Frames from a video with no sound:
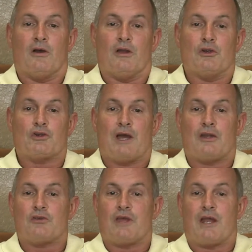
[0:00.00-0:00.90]
and you're
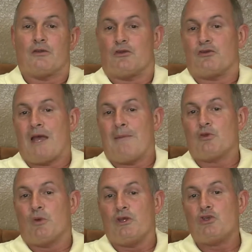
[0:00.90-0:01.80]
trying to decide
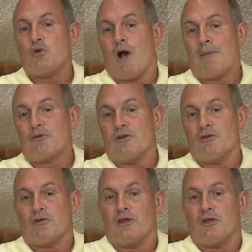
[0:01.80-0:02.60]
between two options,